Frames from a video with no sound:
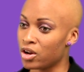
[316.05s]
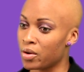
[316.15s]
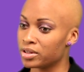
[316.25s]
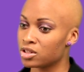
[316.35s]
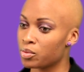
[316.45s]

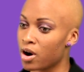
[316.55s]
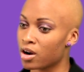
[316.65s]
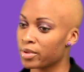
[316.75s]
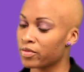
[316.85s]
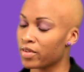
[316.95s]
you know, and so
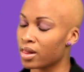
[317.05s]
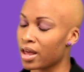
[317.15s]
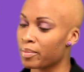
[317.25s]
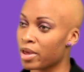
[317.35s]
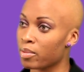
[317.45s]
part of me
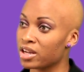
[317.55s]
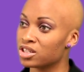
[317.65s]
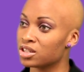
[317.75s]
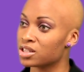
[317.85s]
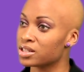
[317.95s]
felt like maybe
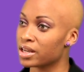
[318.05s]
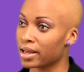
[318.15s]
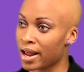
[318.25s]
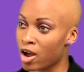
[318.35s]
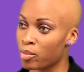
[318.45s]
I should have just
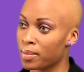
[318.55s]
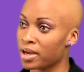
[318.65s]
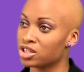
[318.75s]
stuck it out.